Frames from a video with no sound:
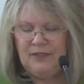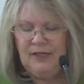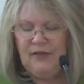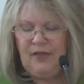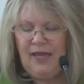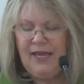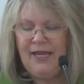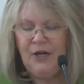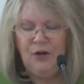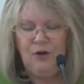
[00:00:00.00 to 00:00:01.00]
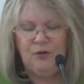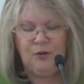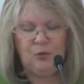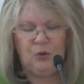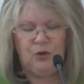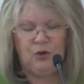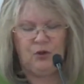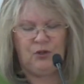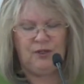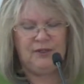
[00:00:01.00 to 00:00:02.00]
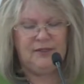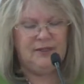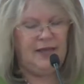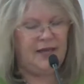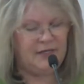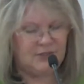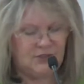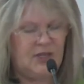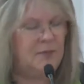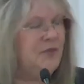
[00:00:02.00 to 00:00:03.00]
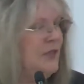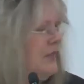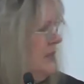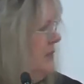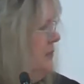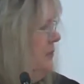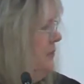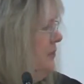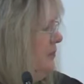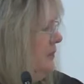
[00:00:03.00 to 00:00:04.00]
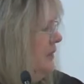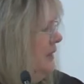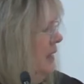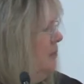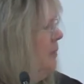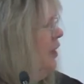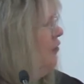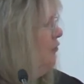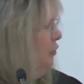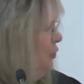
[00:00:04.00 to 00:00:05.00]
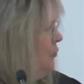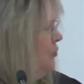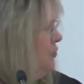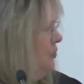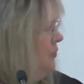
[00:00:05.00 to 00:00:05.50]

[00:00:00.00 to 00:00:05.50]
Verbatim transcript: They hear the word, and accept it and bear fruit